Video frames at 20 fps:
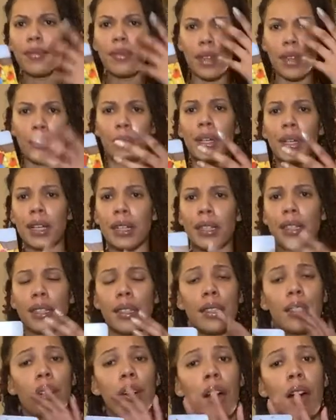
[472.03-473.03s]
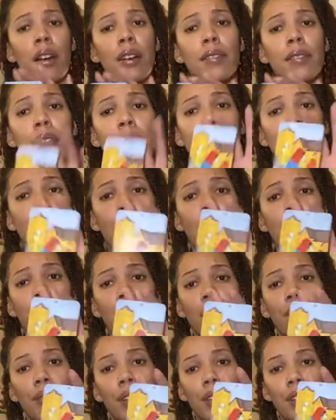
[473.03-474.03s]
readings, this is a card of nostalgia,
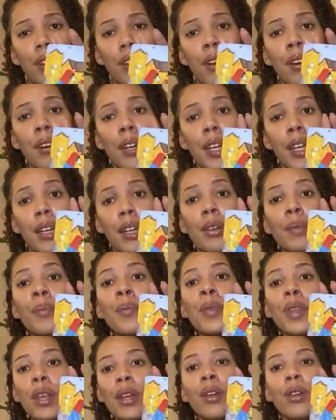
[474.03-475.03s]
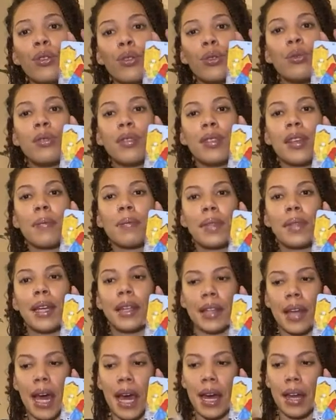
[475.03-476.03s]
of returning to something
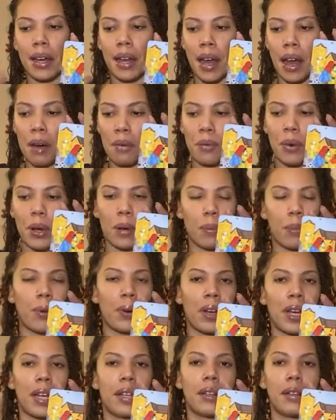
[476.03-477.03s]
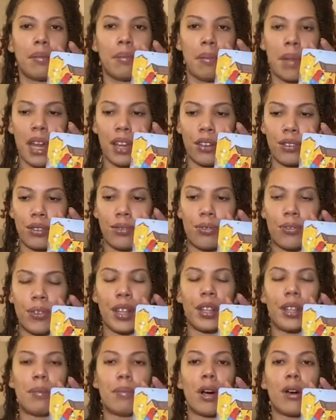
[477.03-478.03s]
that at one point made you feel
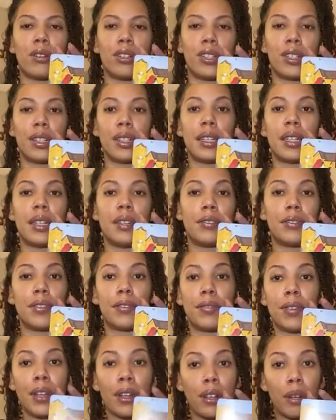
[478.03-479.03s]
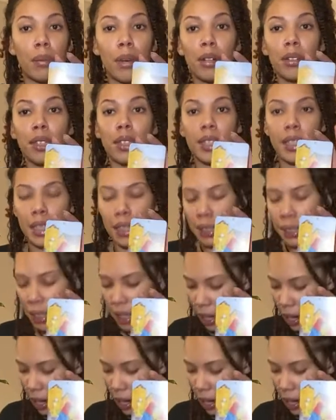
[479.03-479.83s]
emotionally fulfilled, emotionally content.